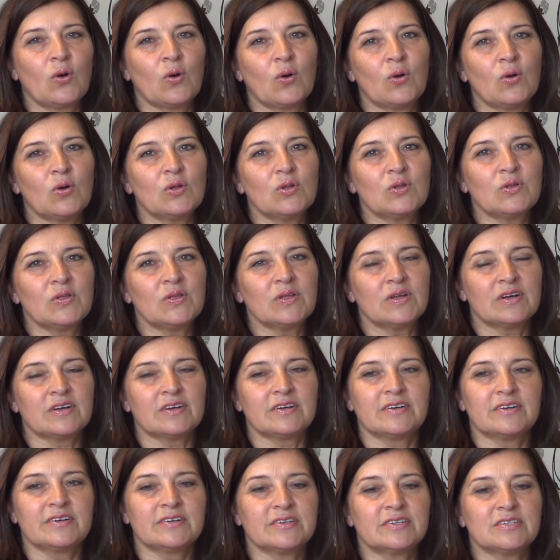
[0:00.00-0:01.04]
all
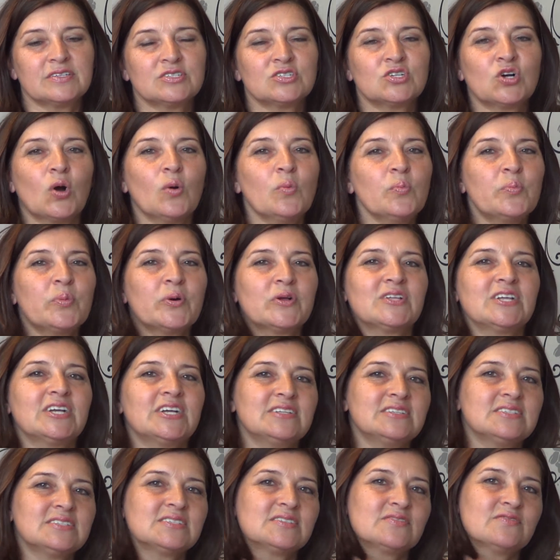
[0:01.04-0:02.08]

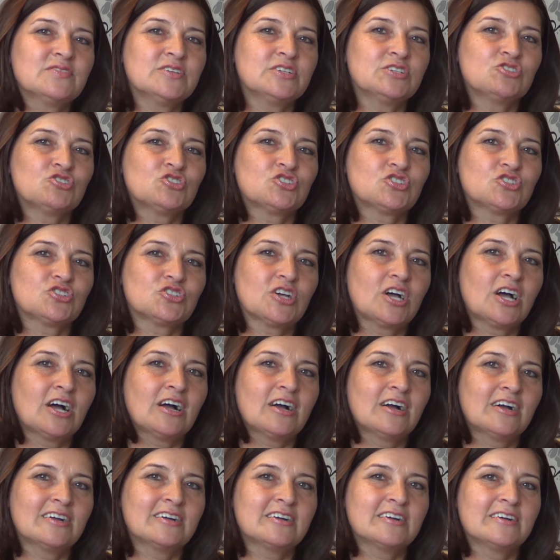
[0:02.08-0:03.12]
components which
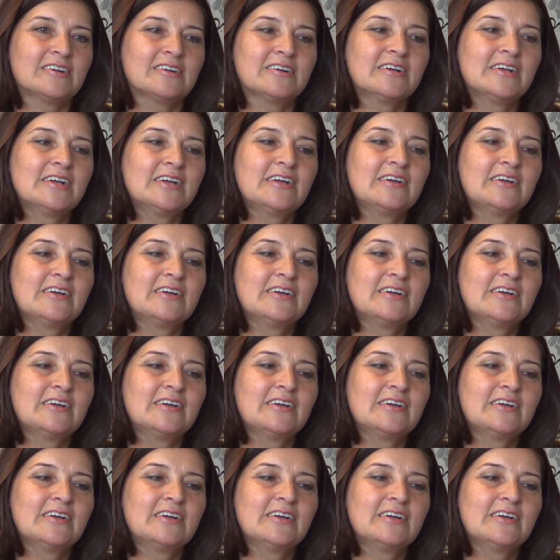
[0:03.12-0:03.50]
are